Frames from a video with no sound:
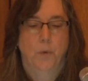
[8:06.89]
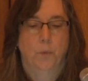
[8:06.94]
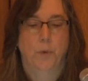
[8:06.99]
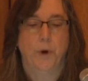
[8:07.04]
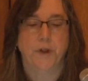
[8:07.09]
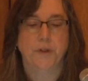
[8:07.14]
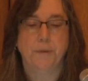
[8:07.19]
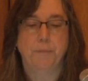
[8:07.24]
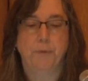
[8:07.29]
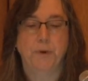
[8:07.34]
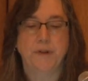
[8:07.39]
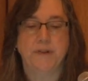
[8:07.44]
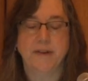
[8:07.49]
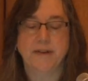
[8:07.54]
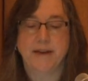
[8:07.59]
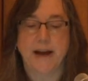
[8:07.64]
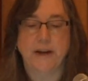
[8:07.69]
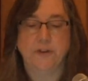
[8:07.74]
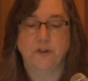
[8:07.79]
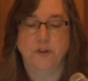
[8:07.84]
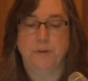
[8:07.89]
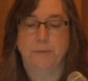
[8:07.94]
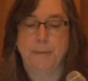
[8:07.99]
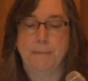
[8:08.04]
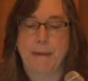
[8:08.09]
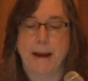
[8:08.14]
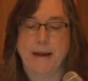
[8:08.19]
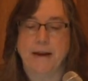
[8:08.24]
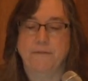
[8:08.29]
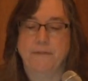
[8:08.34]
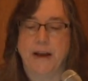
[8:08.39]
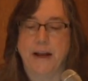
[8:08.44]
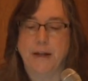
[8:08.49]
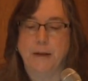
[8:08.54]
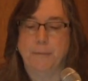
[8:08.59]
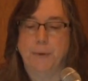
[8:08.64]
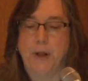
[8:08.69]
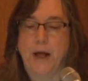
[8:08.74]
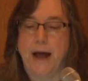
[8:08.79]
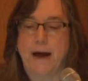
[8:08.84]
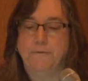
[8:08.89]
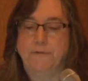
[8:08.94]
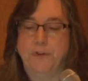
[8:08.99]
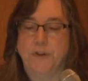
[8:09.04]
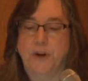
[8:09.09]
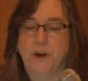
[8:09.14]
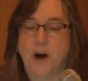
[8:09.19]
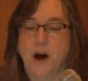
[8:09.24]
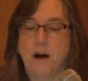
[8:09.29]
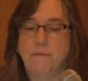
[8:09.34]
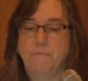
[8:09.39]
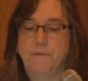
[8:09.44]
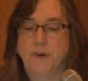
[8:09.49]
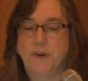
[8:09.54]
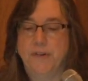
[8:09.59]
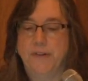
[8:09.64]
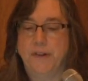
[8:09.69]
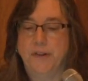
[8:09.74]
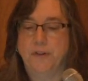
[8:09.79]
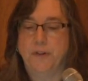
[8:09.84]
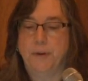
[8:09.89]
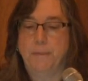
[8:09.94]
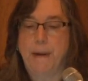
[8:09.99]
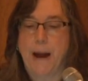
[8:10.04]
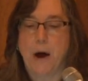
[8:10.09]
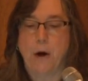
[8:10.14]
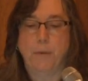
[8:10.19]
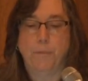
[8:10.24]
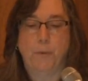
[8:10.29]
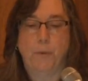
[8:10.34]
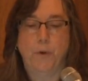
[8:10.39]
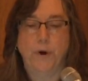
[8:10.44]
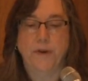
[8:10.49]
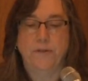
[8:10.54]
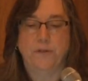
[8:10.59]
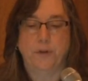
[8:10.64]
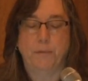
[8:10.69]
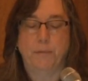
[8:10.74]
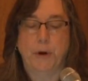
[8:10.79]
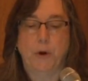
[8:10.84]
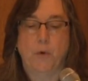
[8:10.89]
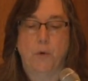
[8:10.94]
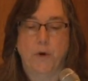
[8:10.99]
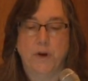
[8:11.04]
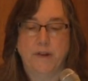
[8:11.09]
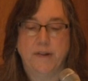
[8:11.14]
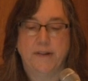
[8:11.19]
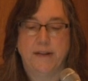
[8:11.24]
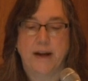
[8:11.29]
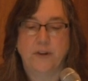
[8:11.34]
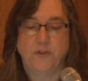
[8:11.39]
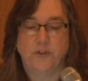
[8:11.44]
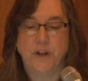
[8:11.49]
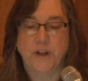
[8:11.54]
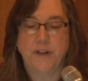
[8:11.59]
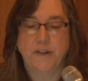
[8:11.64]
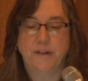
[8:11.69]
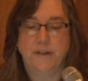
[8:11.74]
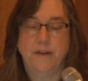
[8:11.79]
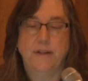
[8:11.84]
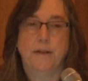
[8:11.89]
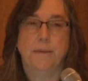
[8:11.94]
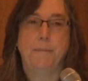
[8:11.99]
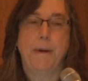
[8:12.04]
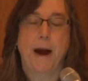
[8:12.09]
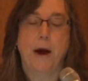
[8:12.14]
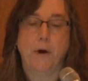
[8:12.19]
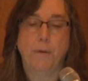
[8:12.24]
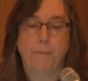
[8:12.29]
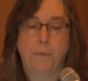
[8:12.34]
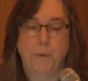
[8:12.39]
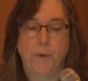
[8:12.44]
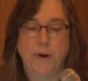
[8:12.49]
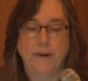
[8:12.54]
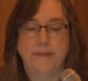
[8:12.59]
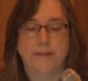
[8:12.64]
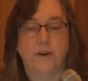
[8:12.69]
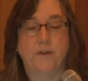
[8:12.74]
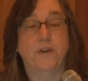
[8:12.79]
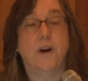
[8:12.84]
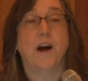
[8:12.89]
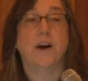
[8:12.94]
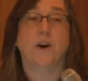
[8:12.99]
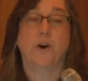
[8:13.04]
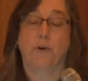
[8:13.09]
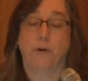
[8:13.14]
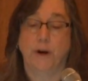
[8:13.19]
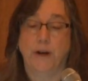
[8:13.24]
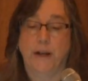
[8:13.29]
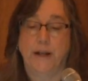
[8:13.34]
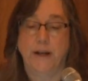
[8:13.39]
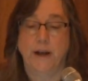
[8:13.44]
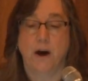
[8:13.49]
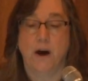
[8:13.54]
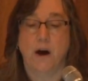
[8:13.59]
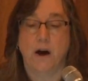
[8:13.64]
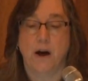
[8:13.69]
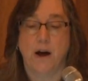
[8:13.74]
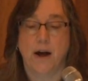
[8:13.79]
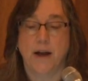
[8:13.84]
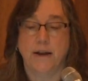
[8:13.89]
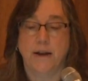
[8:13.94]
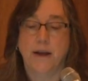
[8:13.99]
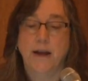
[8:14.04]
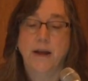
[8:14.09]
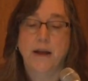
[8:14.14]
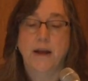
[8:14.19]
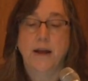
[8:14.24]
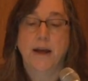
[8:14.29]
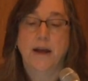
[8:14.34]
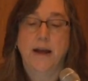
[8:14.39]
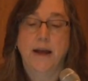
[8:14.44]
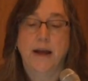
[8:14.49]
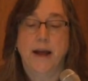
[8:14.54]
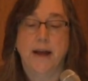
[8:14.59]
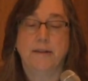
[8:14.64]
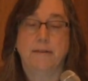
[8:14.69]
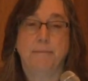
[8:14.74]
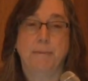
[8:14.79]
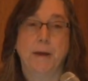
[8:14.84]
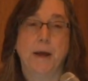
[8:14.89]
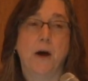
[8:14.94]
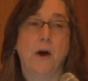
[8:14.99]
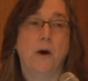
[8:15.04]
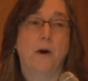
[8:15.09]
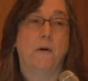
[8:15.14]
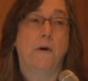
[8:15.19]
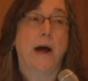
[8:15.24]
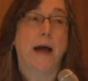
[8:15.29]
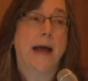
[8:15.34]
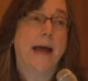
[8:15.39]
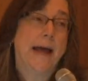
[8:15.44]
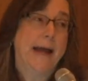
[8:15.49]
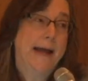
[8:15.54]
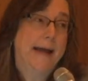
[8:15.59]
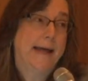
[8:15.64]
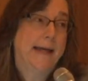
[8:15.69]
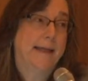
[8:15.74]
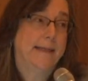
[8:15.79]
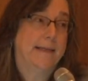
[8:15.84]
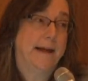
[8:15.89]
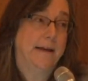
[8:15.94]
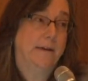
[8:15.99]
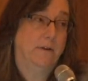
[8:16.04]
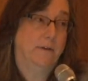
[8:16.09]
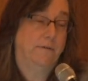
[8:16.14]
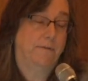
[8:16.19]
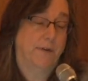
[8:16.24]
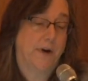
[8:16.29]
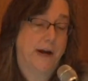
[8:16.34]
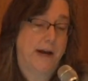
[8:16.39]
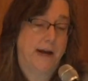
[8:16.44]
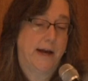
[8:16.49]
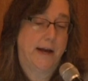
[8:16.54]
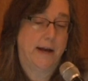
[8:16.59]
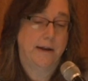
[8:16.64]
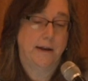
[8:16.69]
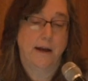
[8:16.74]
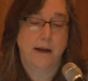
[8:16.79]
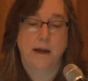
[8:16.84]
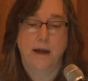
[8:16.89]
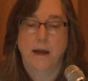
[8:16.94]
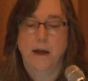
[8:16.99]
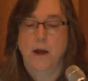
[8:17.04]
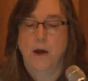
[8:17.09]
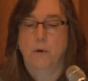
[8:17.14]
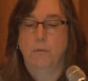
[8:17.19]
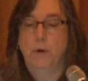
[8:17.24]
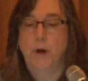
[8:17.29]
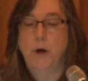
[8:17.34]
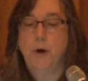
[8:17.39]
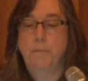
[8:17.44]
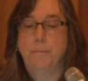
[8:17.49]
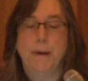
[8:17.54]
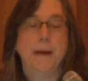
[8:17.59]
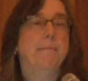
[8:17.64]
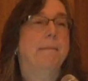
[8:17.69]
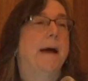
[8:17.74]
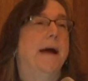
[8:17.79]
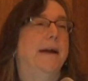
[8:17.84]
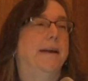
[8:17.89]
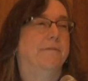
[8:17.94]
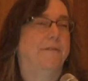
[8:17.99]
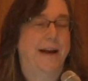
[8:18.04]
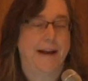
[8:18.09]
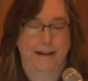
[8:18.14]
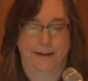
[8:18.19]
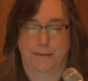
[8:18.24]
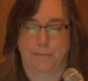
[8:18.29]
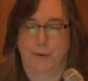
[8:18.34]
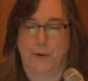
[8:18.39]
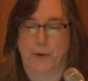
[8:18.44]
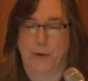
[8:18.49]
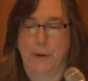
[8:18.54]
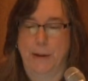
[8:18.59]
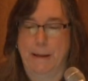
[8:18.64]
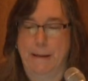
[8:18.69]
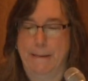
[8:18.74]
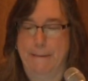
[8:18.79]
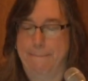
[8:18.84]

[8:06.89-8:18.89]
Will the presentations be made available after the conference, either the PowerPoints or the recorded sessions? The PowerPoints that are not currently on SBOA, thank you, Fred, will be made available.